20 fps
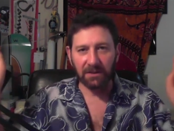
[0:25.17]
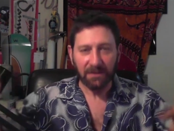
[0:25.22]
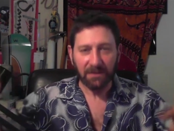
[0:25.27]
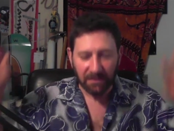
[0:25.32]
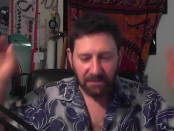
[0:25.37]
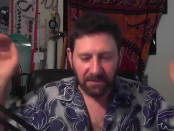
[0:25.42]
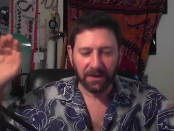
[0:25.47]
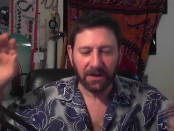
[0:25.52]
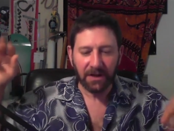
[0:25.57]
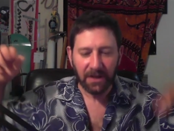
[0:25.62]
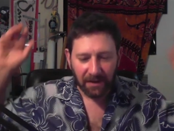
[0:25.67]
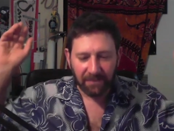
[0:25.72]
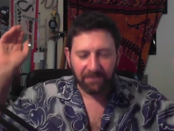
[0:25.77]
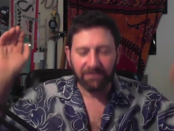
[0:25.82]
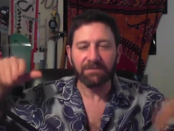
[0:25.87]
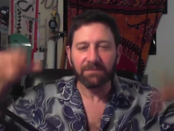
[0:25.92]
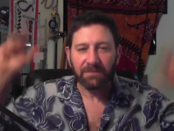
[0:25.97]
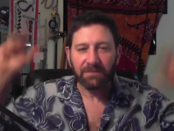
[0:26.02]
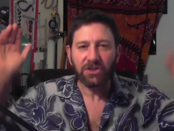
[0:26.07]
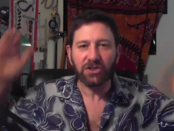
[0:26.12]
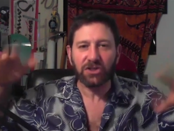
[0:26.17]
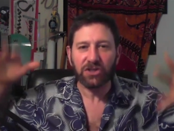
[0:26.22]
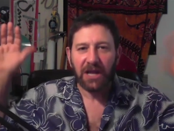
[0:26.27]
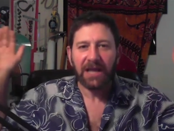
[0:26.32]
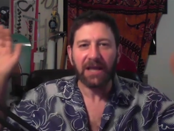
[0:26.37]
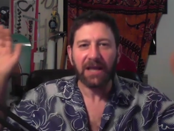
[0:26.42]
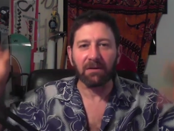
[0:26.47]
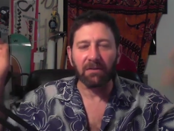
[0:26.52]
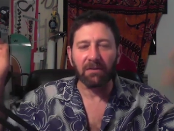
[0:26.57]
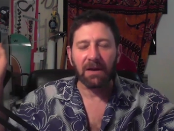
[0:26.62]
You kind of
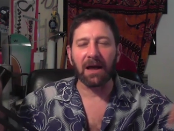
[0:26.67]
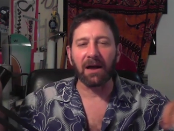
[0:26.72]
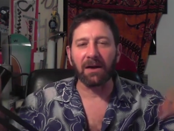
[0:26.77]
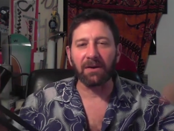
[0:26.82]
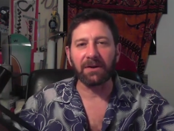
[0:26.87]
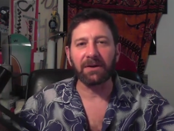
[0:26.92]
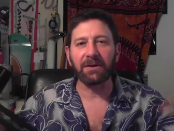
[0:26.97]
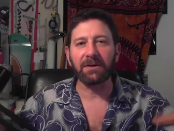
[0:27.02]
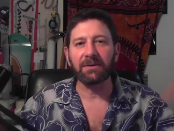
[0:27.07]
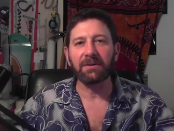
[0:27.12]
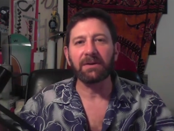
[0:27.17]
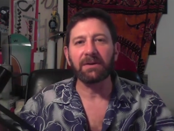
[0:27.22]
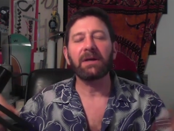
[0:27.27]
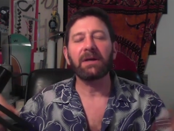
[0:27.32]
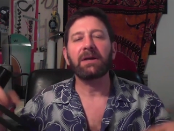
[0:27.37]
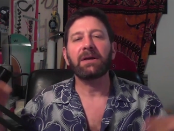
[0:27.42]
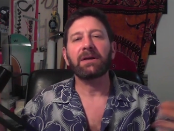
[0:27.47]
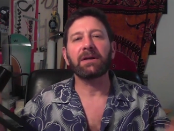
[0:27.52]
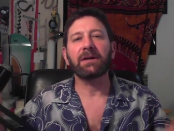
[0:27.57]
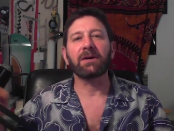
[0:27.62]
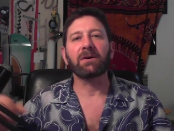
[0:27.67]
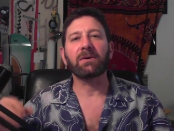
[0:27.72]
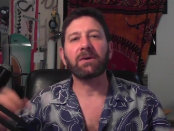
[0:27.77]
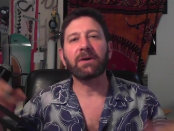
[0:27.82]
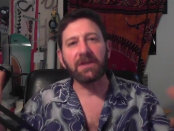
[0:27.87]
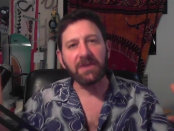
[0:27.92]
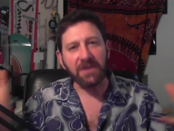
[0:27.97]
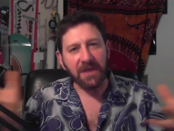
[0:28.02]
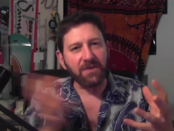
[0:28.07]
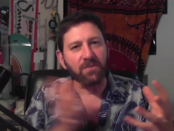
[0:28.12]
shake it around and you know,
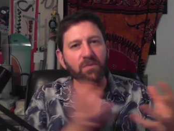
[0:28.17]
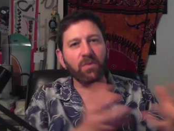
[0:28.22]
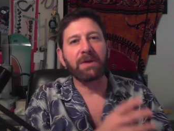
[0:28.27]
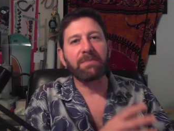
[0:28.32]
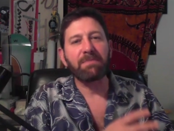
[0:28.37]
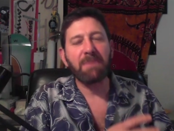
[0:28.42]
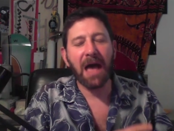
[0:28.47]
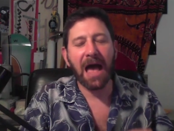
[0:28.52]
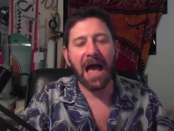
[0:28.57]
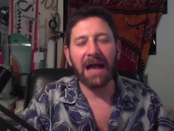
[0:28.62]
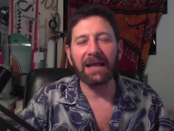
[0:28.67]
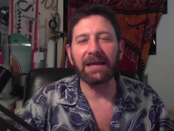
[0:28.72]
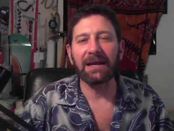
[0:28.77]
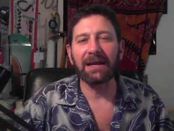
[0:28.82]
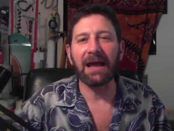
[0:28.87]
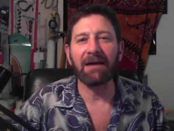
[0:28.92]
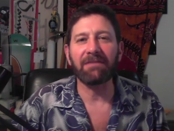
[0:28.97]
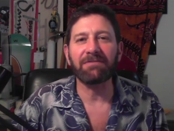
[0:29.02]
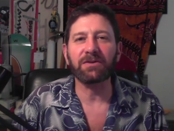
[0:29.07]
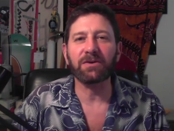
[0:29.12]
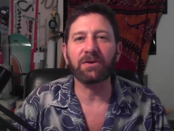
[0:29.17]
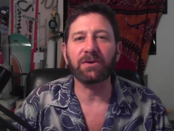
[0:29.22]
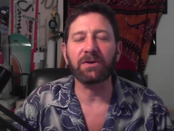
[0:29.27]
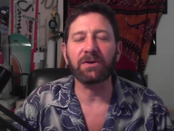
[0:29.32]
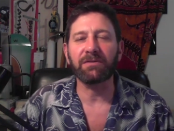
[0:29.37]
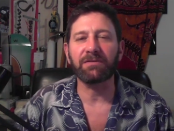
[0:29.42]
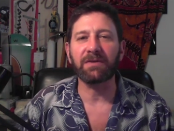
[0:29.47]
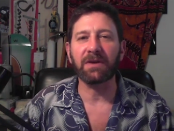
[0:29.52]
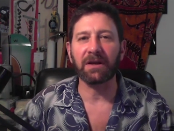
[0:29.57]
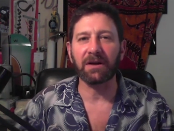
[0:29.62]
and then repack it after
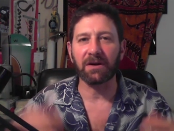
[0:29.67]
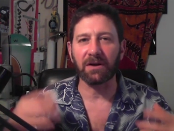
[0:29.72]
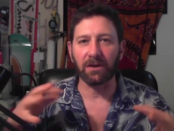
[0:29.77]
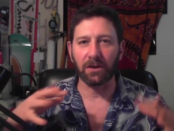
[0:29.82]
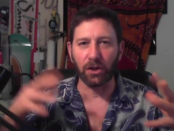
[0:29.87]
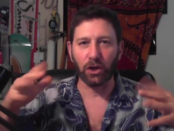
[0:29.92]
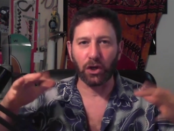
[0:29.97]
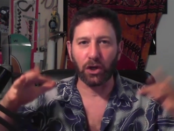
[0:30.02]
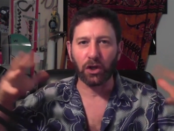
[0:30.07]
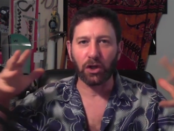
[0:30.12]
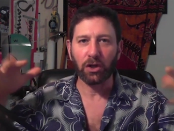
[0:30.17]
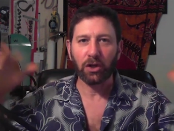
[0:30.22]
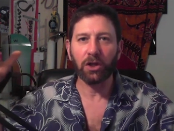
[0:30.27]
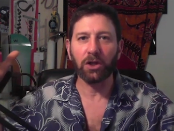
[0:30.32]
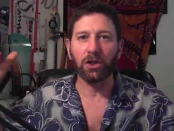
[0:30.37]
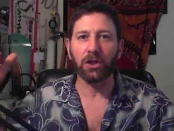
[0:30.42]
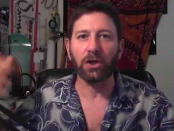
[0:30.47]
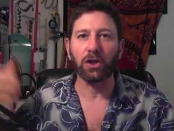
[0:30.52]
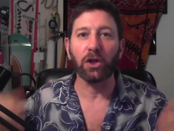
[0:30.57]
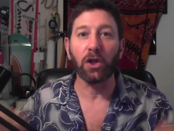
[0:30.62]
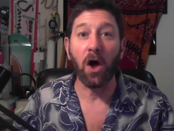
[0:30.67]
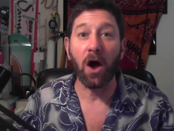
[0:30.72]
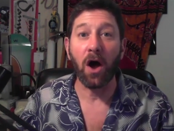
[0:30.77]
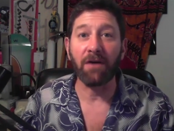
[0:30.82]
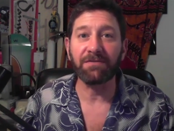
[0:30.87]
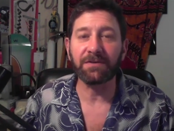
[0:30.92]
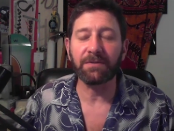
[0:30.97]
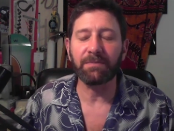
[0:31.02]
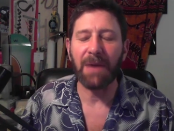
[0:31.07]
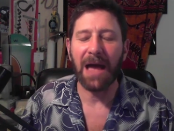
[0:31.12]
you've gotten a little a little
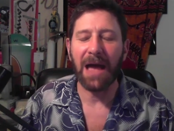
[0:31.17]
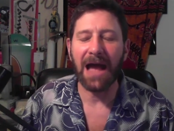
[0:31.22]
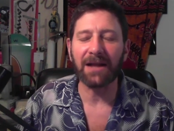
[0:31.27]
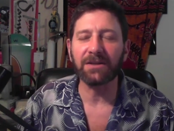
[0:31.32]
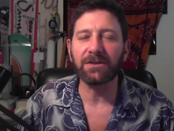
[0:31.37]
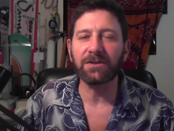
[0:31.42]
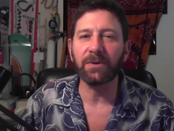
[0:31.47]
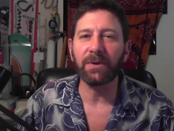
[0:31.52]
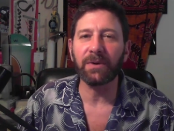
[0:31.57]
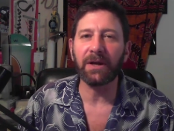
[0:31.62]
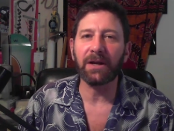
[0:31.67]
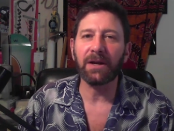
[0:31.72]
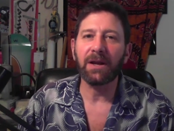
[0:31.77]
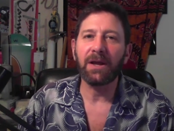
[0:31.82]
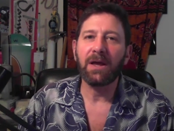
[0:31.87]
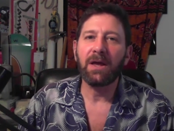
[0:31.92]
loft back to it.